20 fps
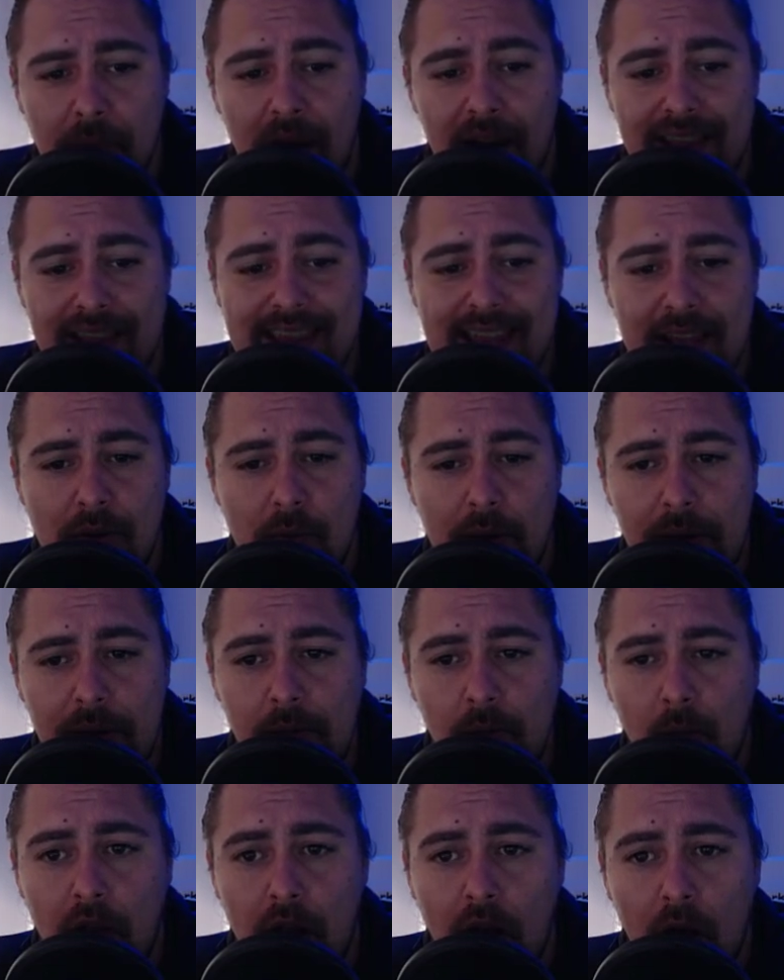I think we
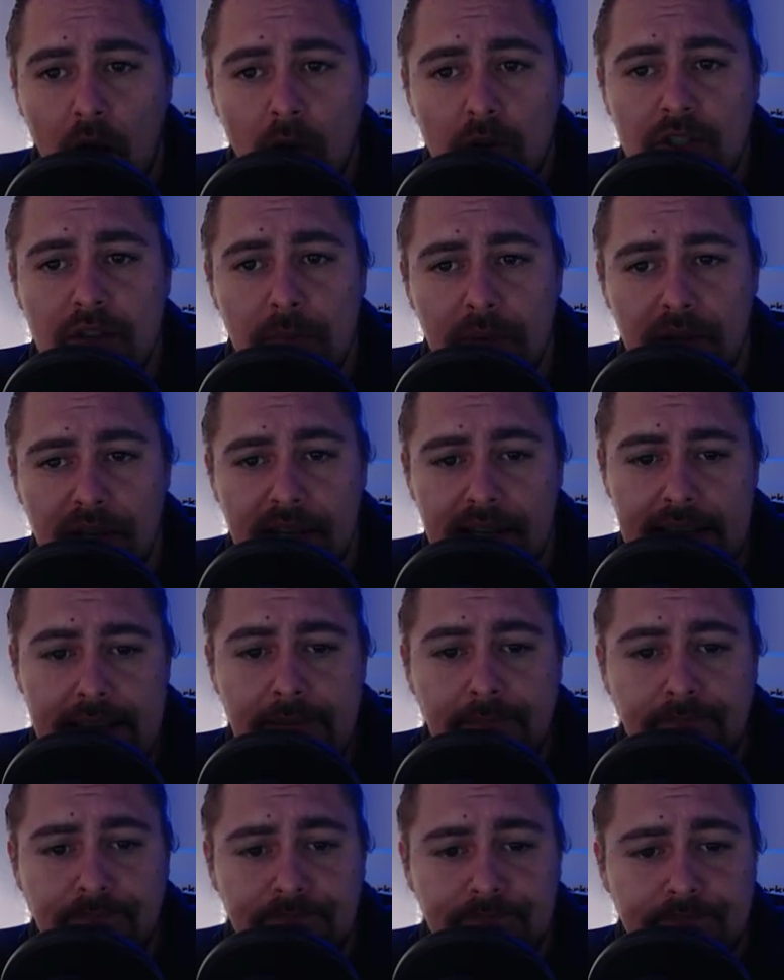will
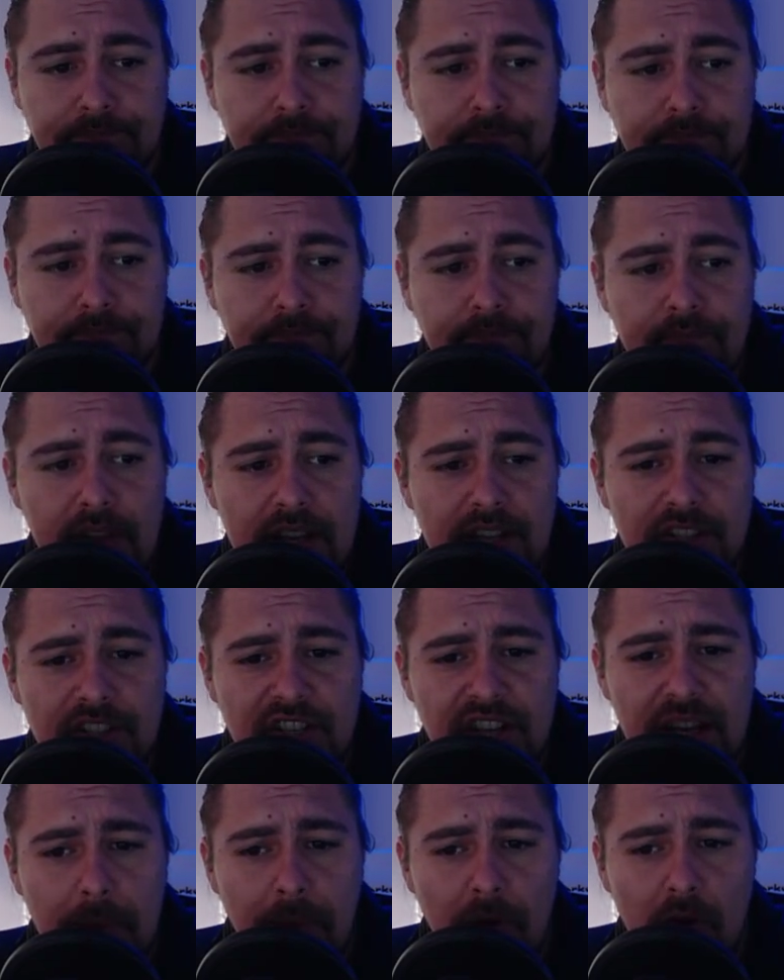ultimately
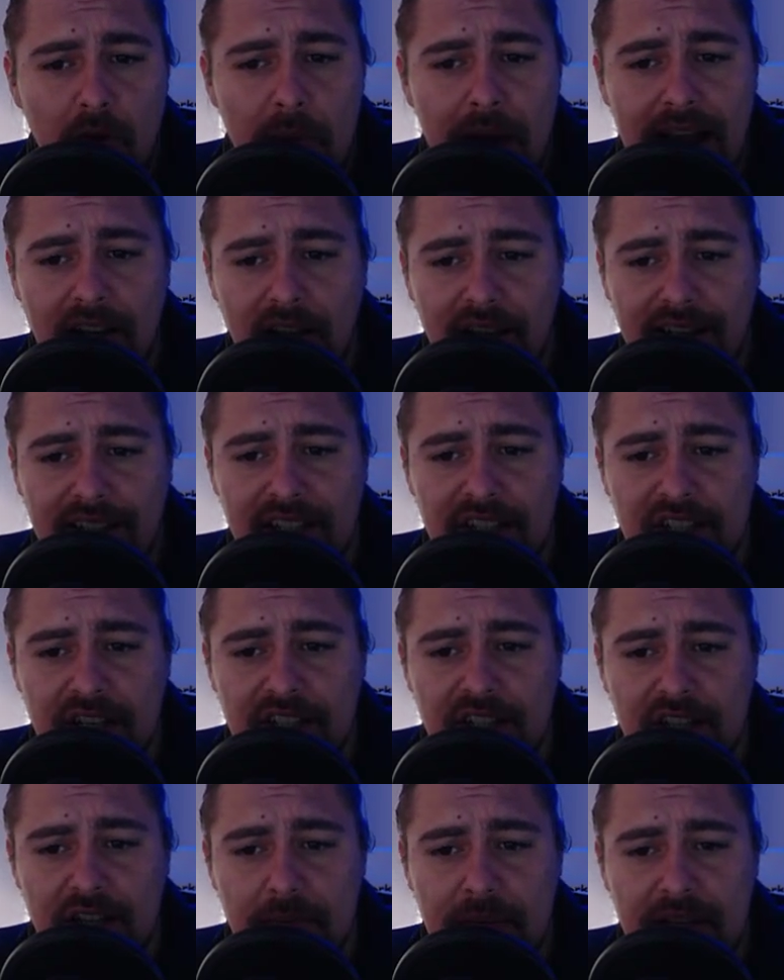see a pullback, like I said,
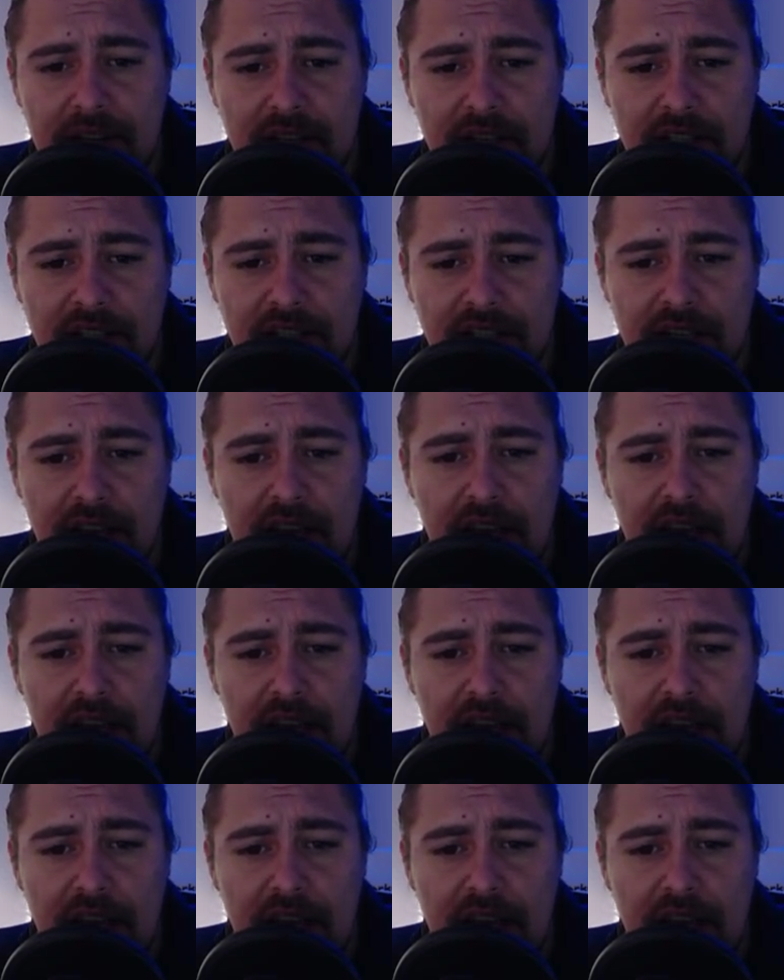to the mid 30